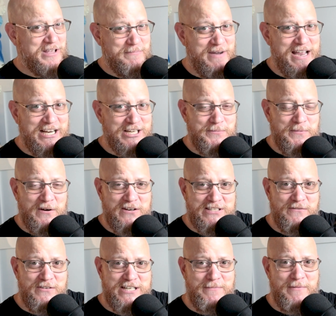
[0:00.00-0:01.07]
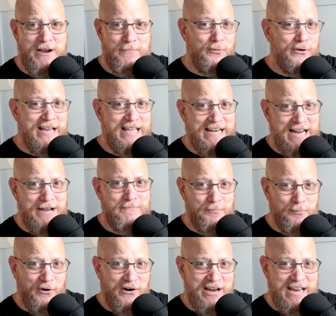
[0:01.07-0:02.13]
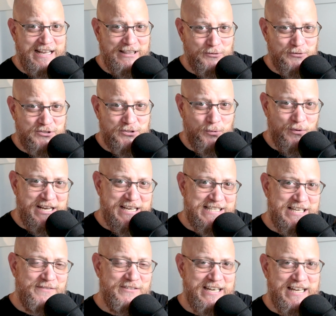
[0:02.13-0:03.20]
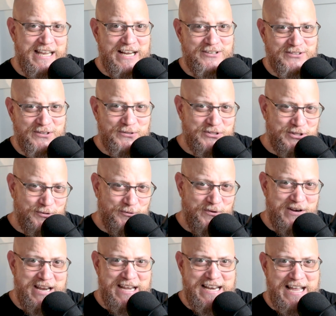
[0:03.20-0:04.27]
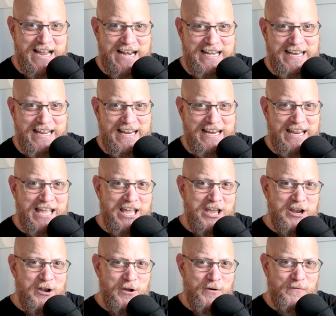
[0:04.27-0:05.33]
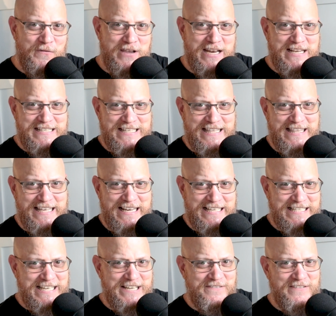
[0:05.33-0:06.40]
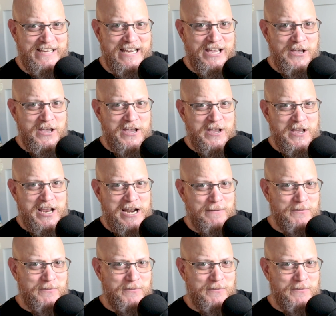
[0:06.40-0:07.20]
in my experience, every time I pray it, I'm praying those 27 days, those 3 9-day novenas in thanksgiving. And I'm